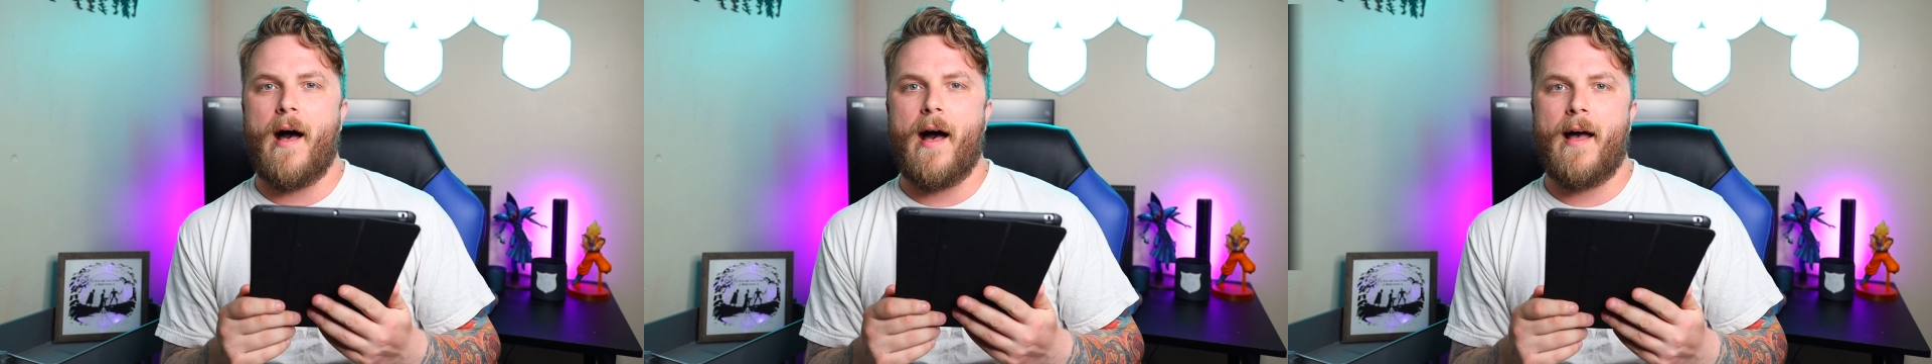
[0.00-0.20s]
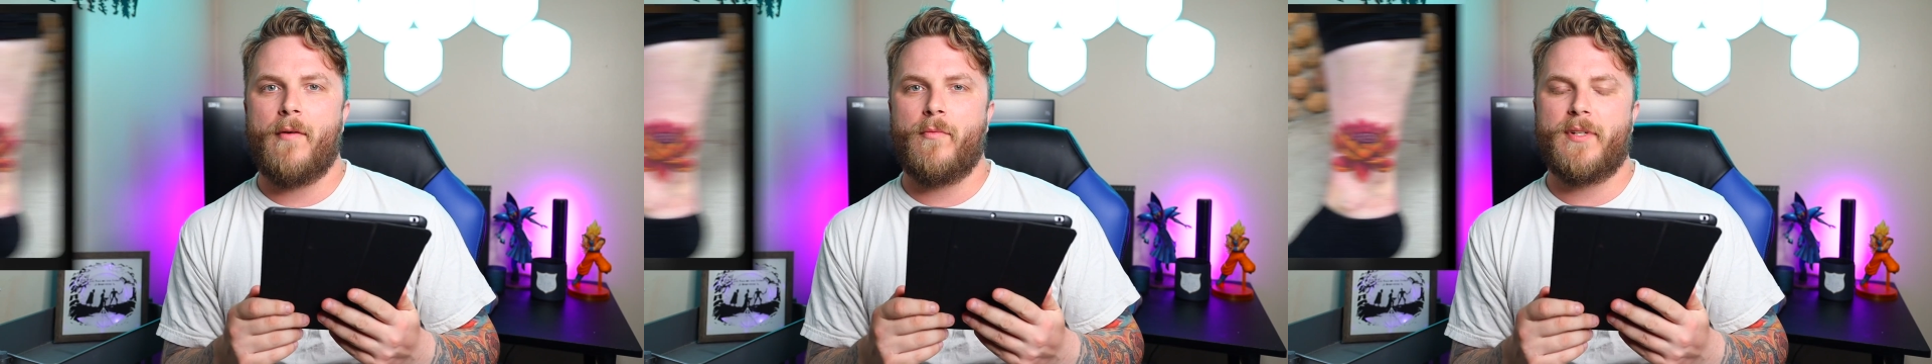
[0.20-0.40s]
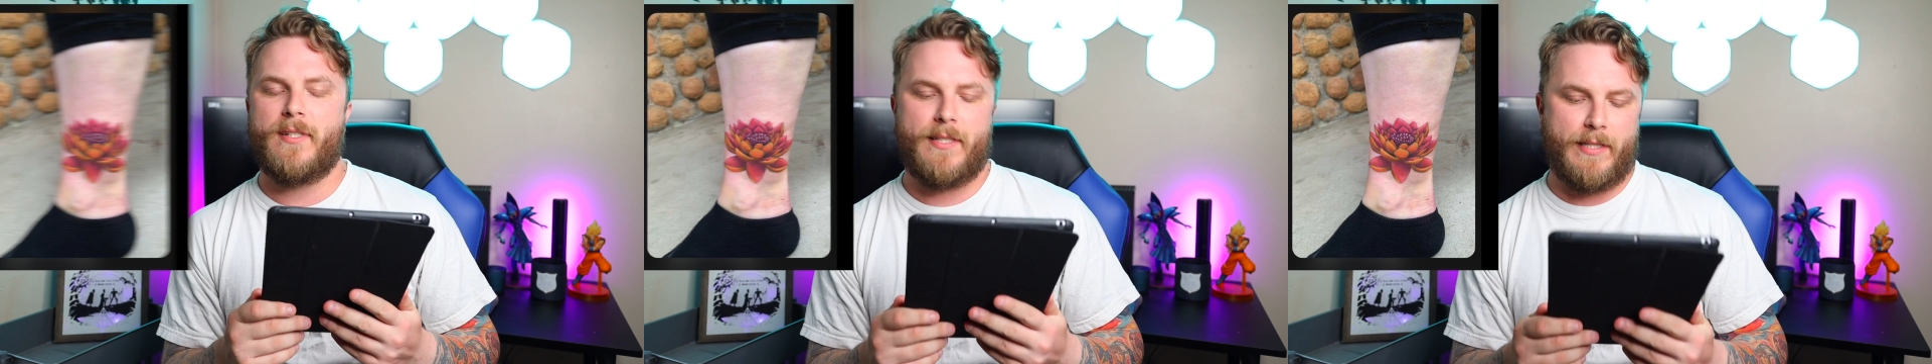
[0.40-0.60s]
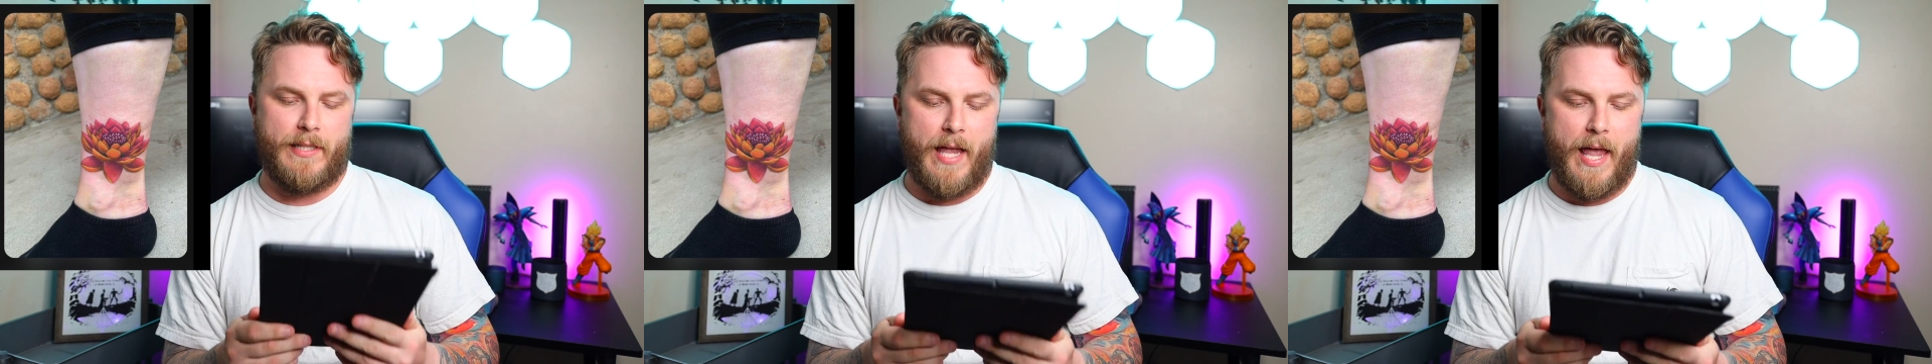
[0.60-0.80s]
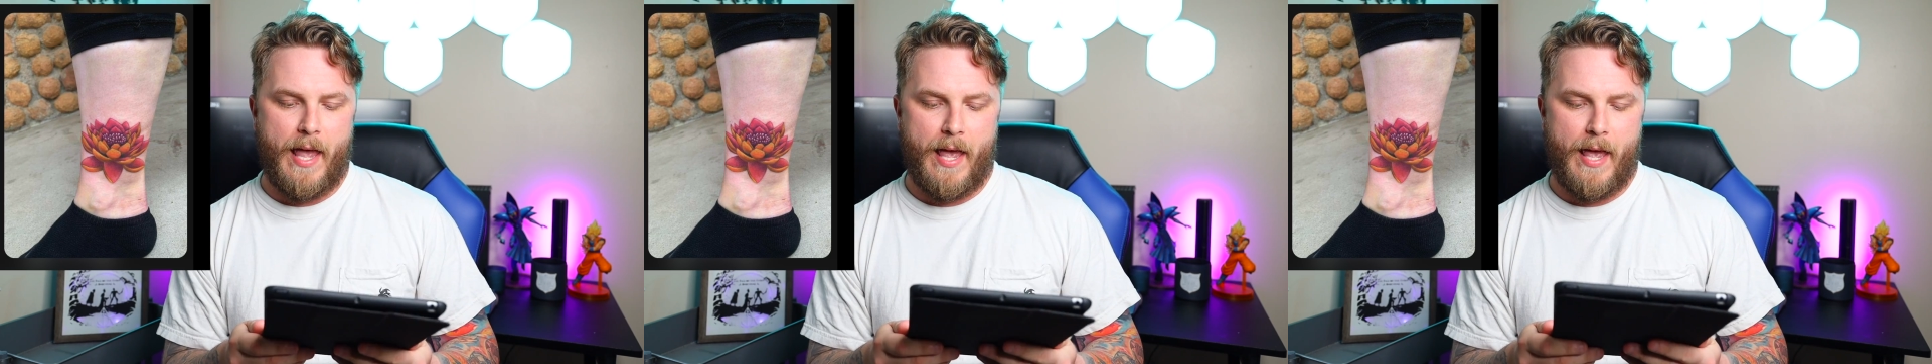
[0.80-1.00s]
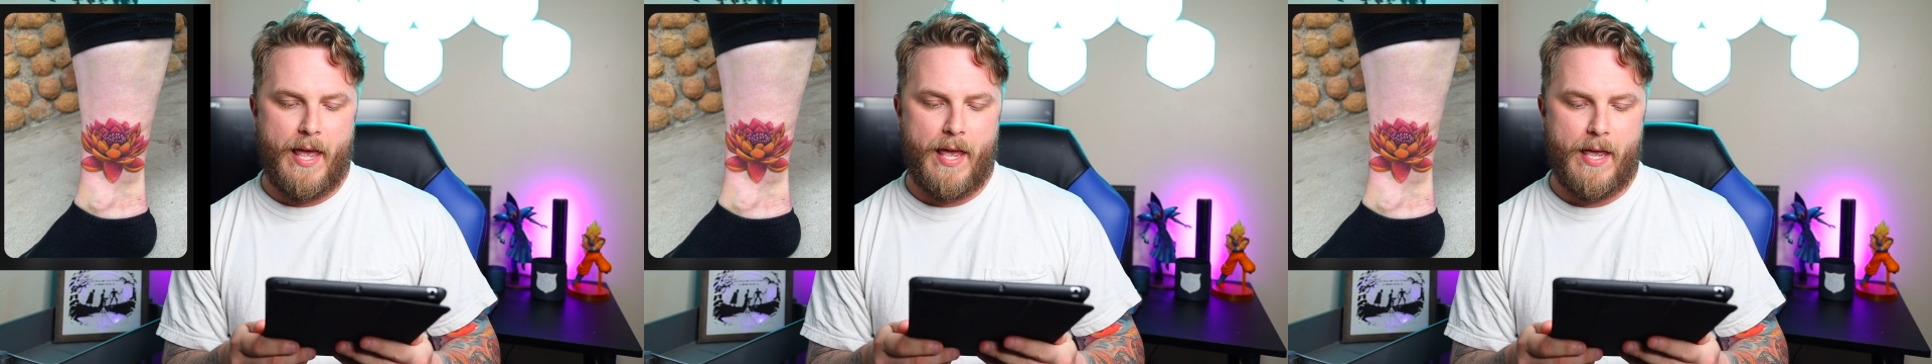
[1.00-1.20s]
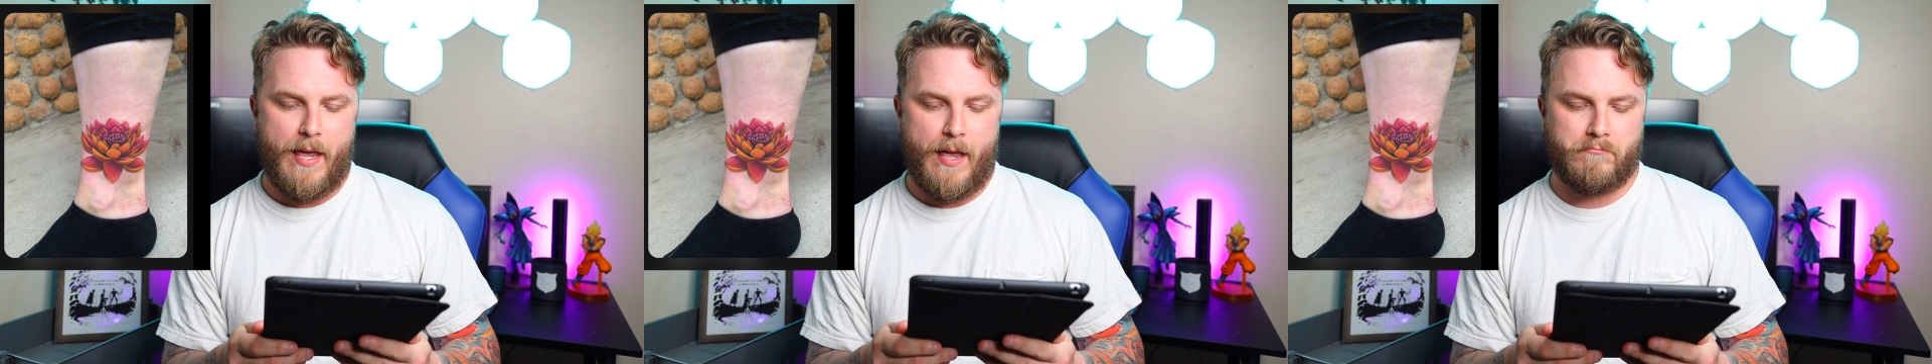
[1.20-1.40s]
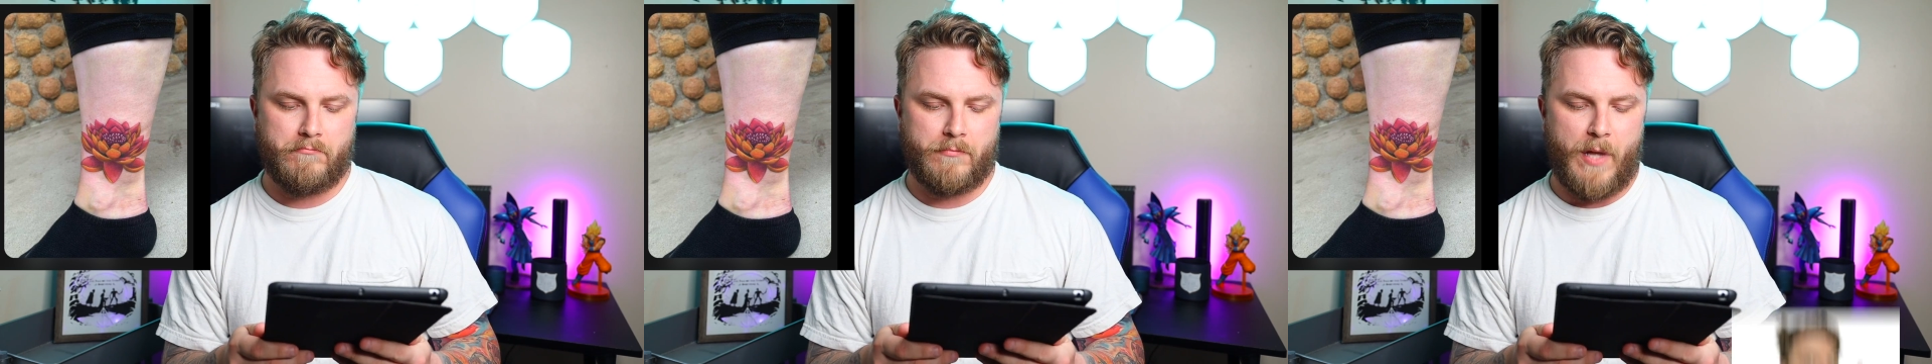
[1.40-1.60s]
I would say,
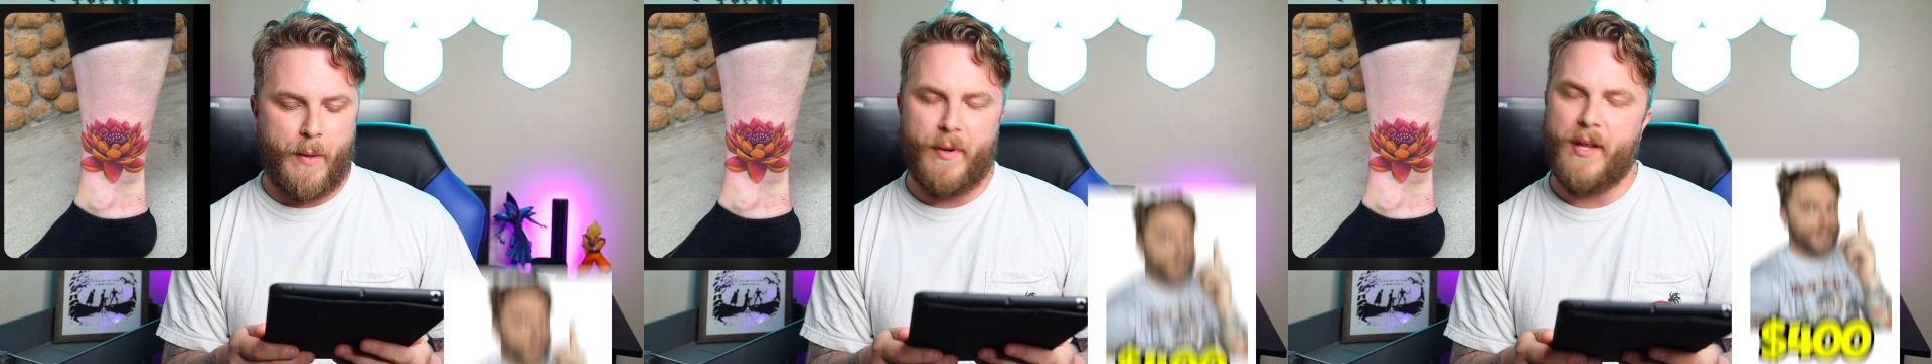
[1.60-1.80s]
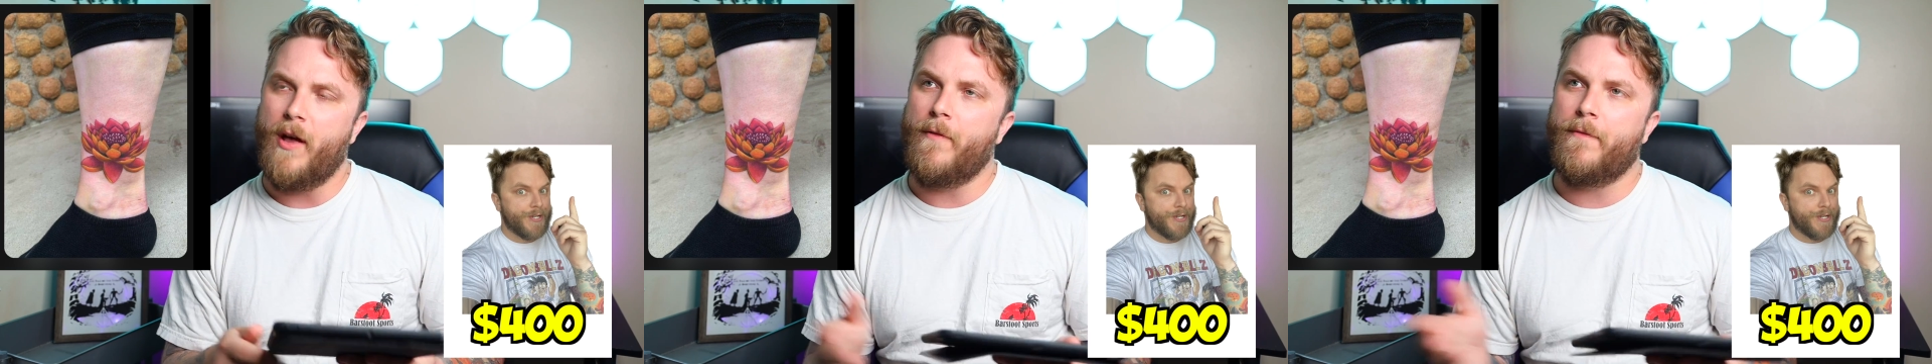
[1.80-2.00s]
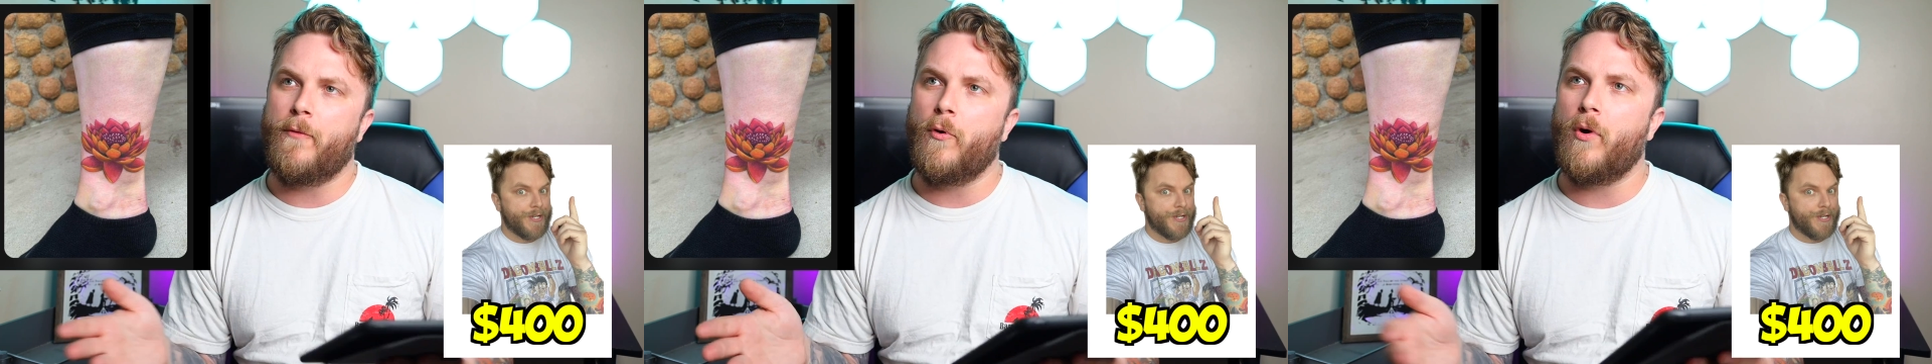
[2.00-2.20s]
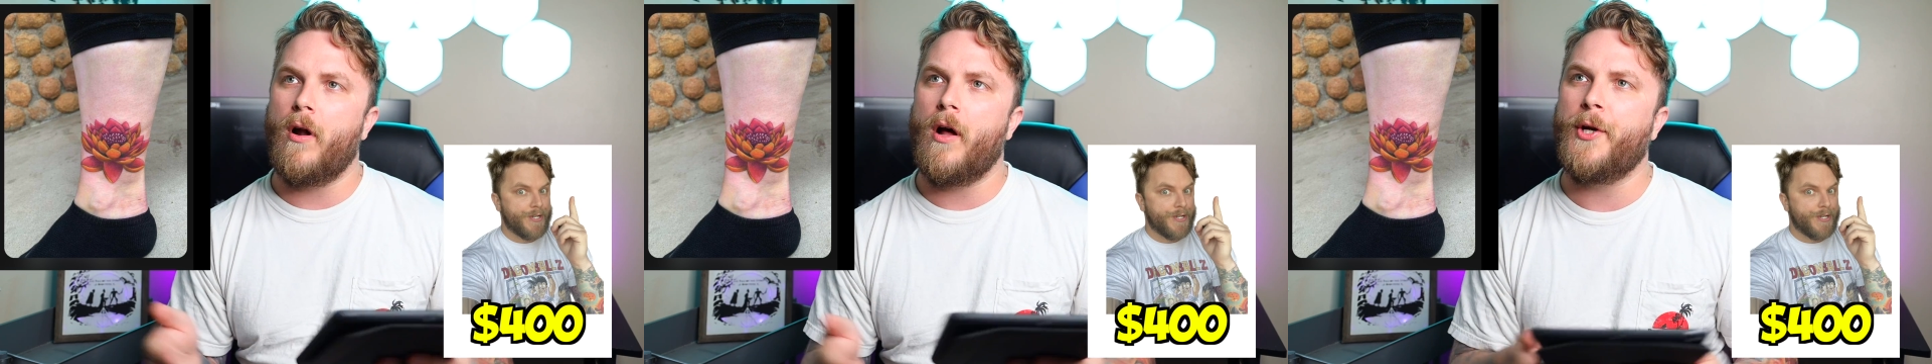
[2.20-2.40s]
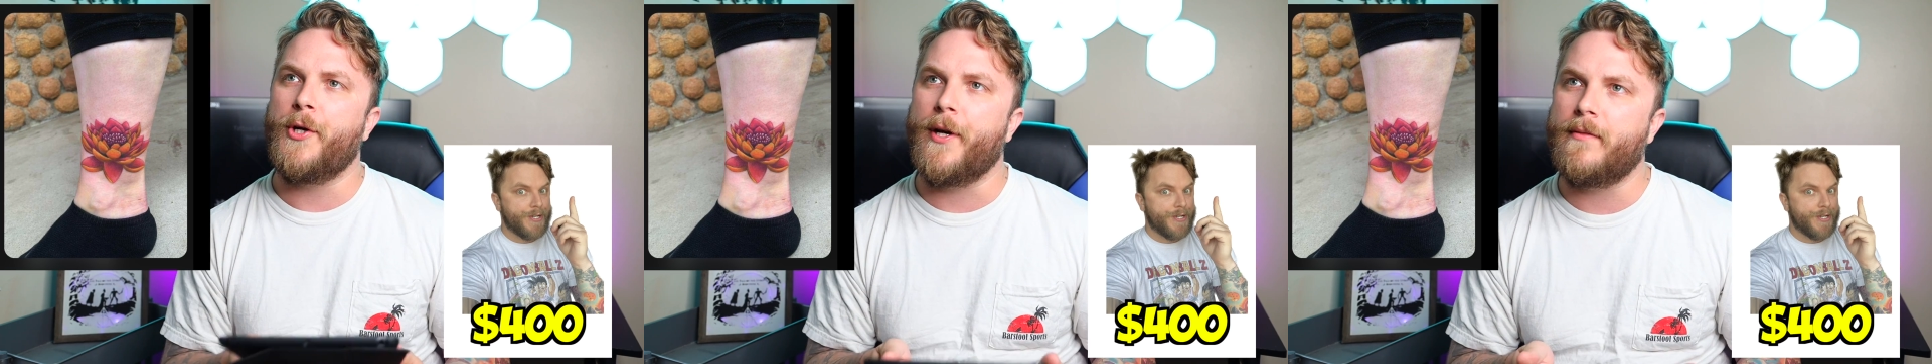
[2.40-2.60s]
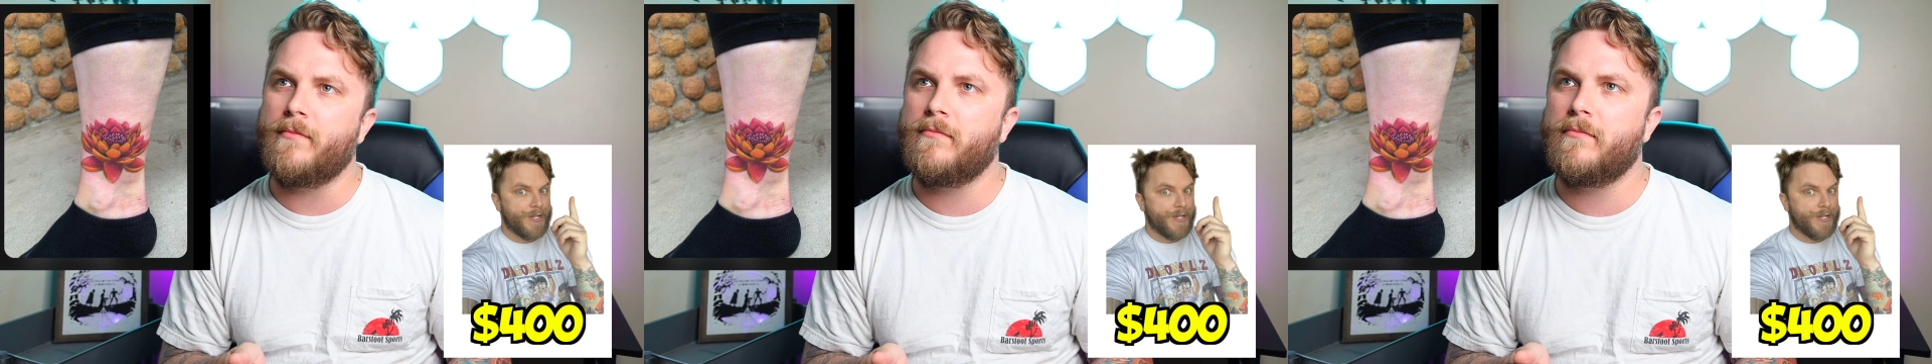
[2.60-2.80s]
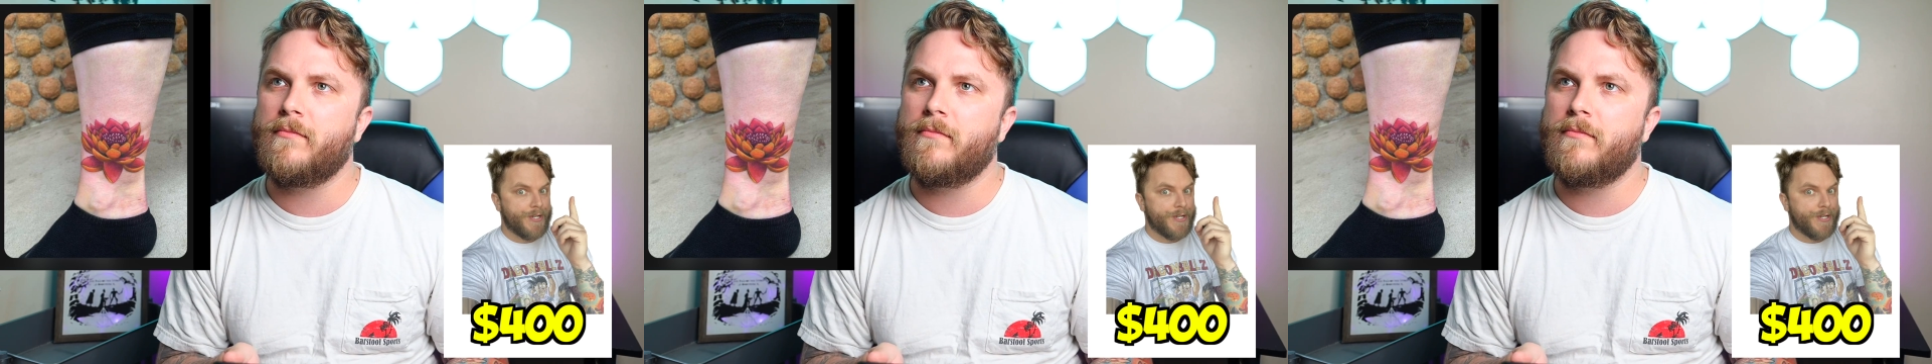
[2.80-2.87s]
I'm gonna go four hundred.